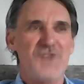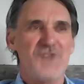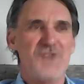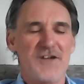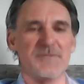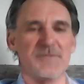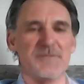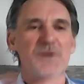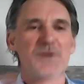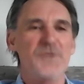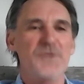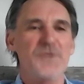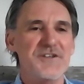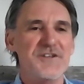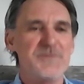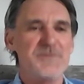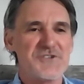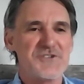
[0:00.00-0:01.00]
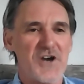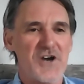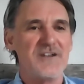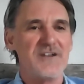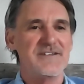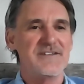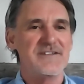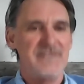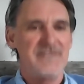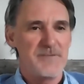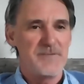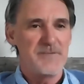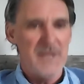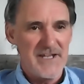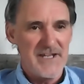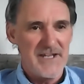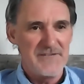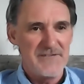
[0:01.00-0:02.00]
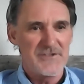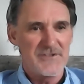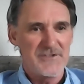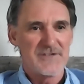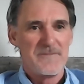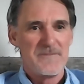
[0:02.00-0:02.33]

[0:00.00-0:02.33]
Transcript: talked about William and Charlie and their behavior.